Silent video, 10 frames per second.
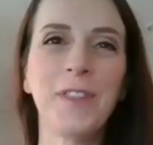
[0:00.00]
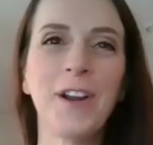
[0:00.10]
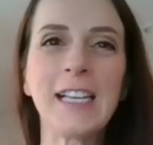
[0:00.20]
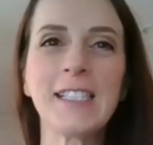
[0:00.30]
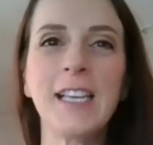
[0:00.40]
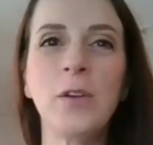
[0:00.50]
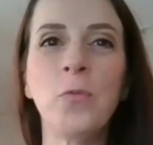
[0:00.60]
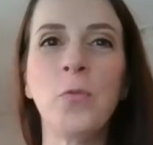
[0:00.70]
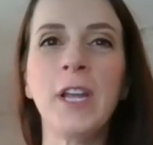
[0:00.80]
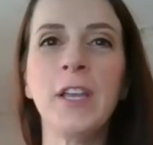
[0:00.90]
they're
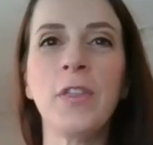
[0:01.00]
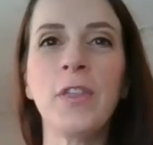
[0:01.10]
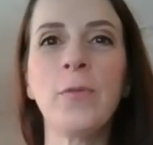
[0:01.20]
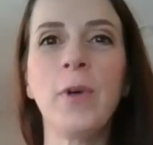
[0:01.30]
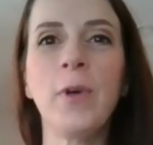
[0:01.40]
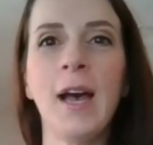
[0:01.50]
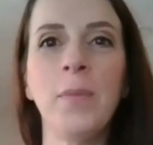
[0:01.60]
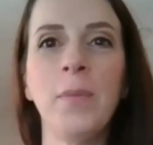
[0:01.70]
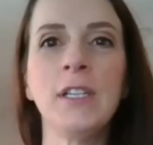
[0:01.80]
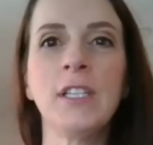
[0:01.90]
asking what you think will
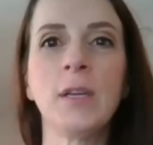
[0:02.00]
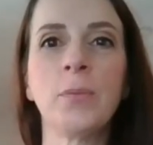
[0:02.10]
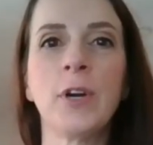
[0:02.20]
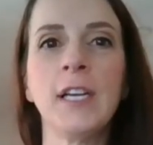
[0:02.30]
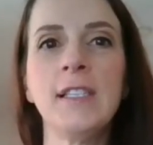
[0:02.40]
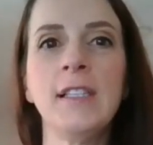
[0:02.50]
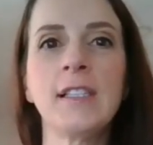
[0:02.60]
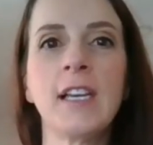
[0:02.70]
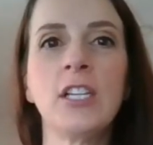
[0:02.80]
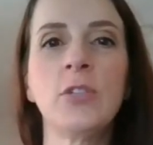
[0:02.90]
happen to the pricing
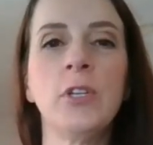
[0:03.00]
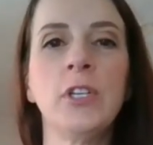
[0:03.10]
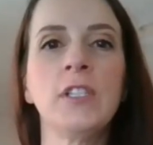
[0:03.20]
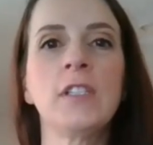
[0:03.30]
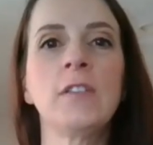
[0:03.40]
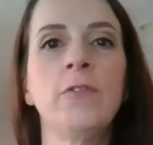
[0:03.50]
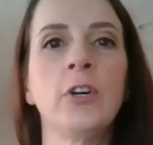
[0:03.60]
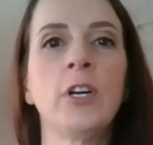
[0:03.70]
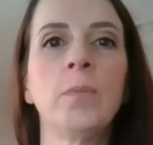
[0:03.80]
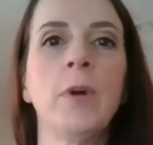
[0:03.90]
schedules
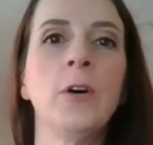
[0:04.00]
for